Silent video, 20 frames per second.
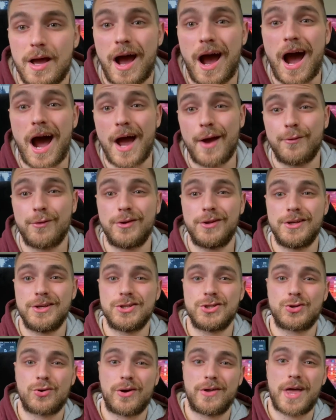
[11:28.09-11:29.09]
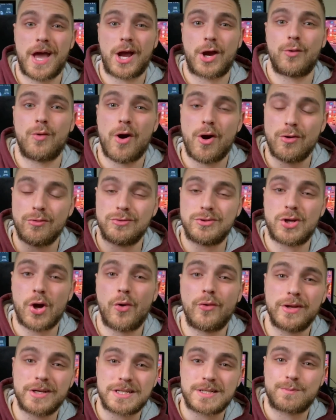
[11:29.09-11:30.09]
I really enjoy that quote,
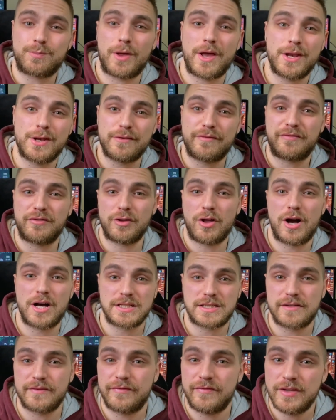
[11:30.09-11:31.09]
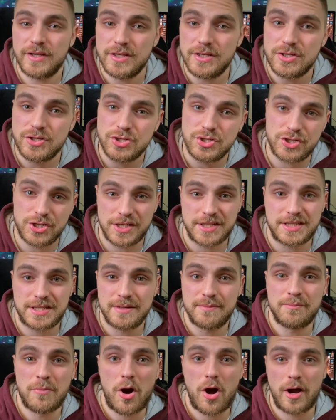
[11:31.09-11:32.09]
don't explain your philosophy, just
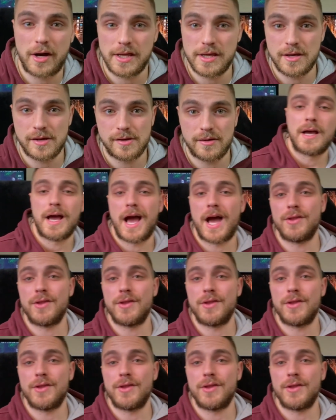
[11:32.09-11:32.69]
embody it.